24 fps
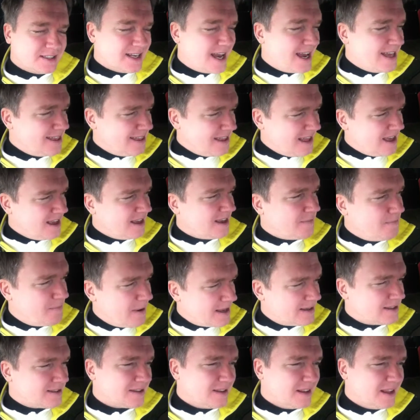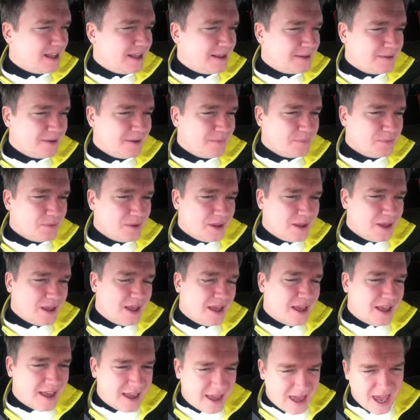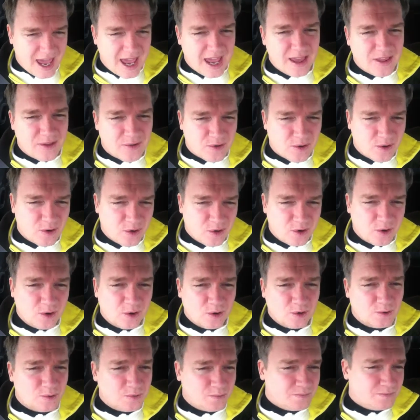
I think basically K through